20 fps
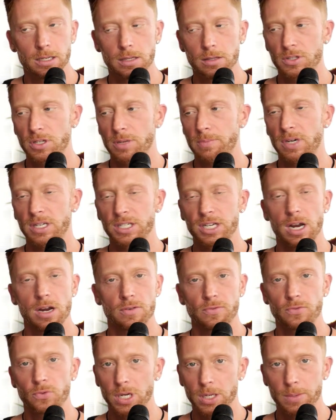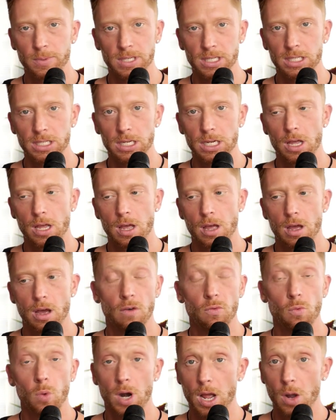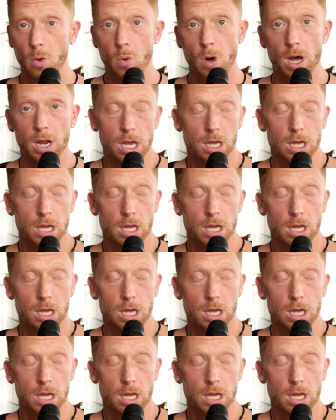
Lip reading: There's a much higher frequency of what I want.